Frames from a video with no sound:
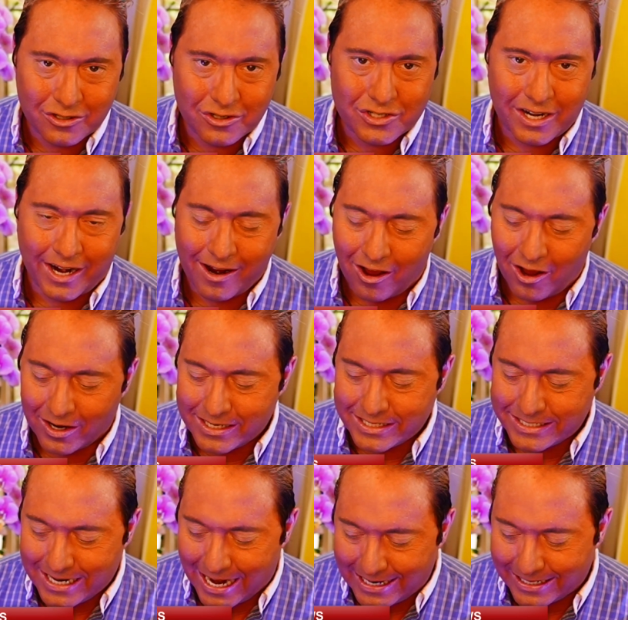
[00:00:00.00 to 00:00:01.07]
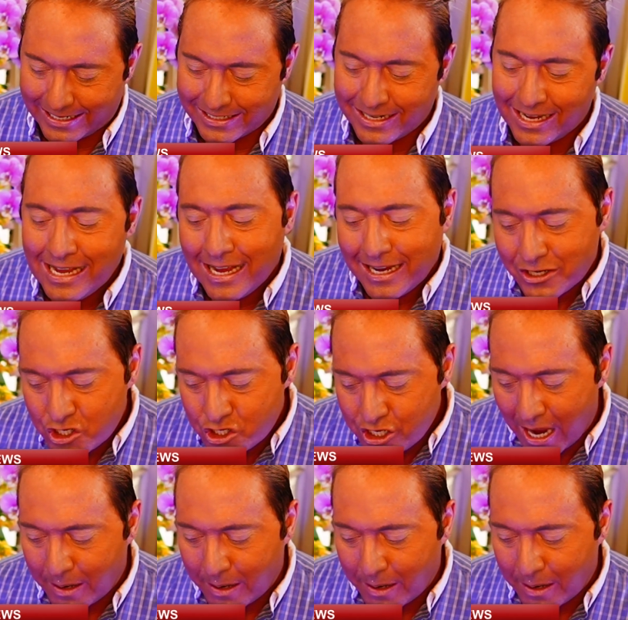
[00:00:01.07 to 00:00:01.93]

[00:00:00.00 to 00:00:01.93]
on Tuesday, August second,